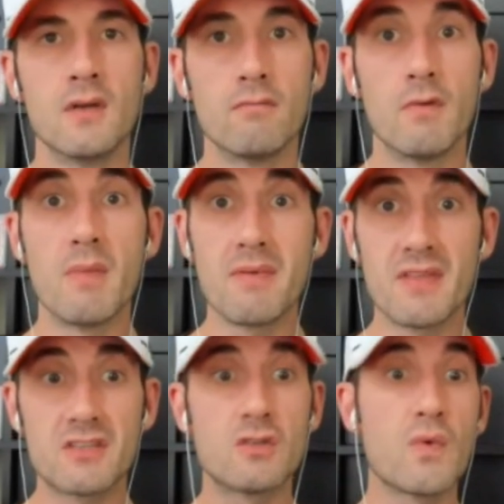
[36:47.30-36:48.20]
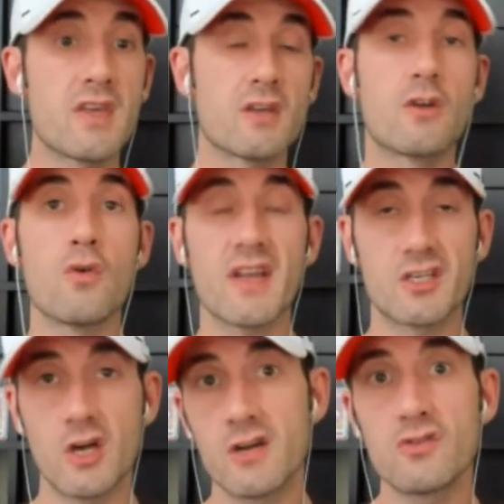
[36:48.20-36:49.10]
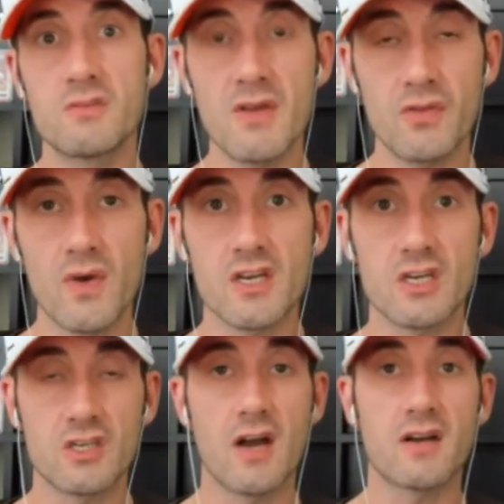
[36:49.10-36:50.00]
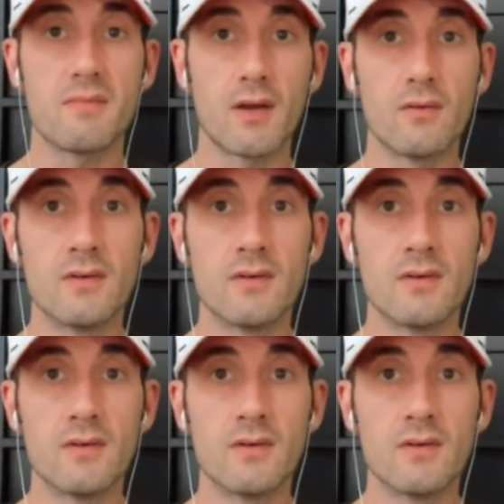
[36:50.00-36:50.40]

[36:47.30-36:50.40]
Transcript: Well, maybe this is the week you'd go get Jonnu Smith, who I just talked about.